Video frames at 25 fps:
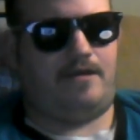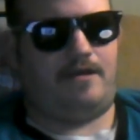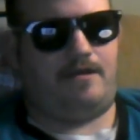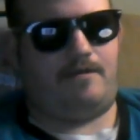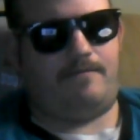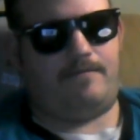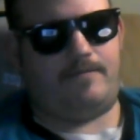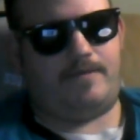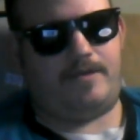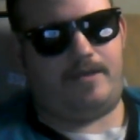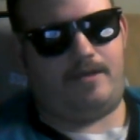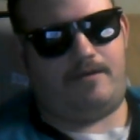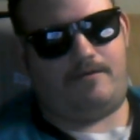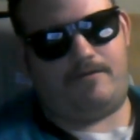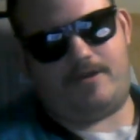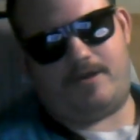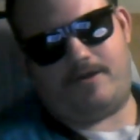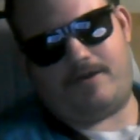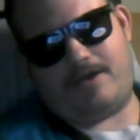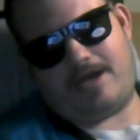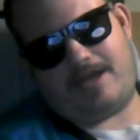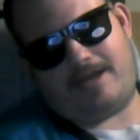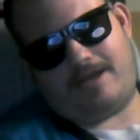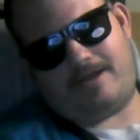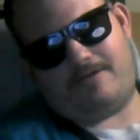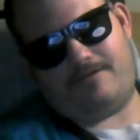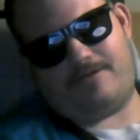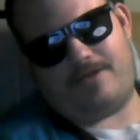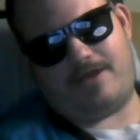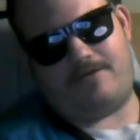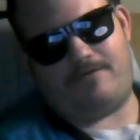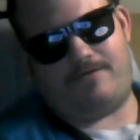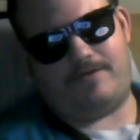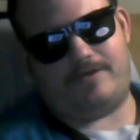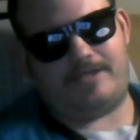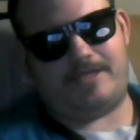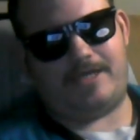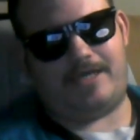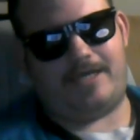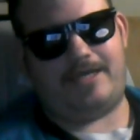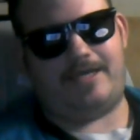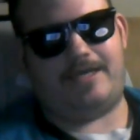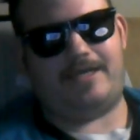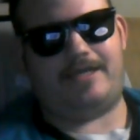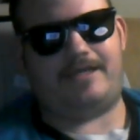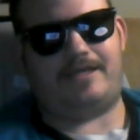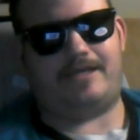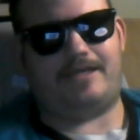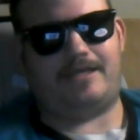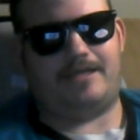Um, don't know how long that will
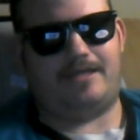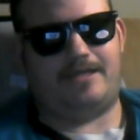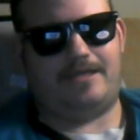take.